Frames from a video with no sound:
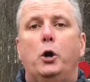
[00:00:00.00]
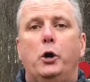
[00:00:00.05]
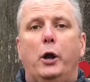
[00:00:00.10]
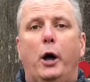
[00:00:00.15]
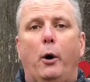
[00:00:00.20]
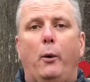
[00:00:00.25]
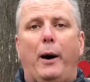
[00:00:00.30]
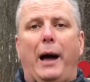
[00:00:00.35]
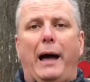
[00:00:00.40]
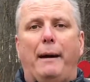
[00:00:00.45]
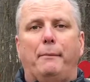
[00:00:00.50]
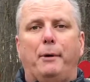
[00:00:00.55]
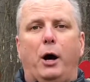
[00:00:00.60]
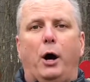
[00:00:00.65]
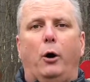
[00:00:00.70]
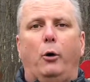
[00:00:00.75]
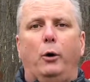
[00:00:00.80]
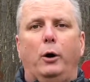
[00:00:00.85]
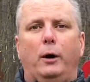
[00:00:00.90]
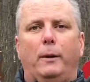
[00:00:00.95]
No
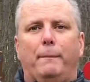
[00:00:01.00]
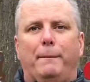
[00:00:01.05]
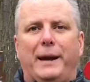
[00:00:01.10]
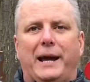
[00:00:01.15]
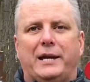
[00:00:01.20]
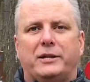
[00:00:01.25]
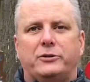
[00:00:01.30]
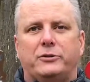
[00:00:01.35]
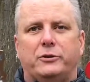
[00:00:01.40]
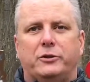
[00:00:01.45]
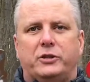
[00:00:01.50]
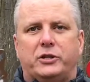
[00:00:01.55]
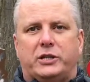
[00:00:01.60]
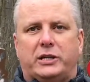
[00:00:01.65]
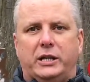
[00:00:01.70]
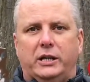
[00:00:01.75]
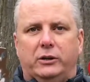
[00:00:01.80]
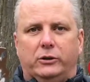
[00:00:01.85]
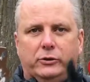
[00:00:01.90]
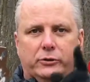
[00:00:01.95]
ammo. Master the
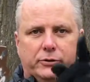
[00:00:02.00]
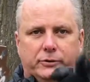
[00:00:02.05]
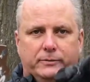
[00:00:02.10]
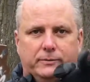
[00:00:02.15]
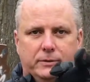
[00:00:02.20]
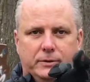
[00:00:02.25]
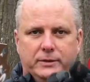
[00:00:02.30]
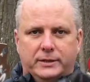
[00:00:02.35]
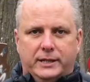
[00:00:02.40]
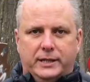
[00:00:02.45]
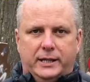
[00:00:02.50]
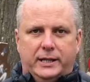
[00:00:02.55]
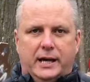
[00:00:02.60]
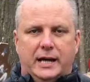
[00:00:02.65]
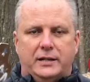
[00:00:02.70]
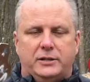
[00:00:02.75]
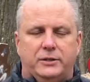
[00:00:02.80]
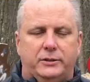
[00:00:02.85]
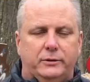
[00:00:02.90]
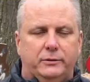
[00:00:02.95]
skills. See you
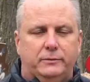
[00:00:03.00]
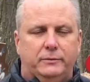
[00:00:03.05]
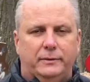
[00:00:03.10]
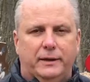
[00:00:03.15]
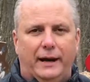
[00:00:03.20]
guys soon.